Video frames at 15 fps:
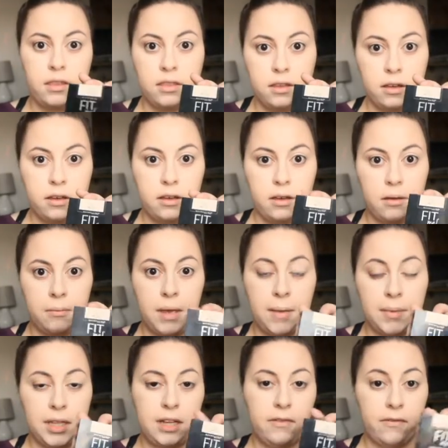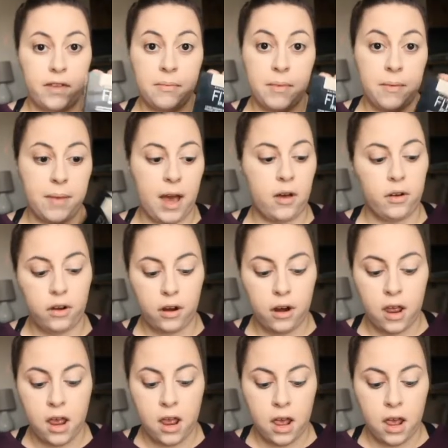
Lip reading: the Maybelline Fit Me powder.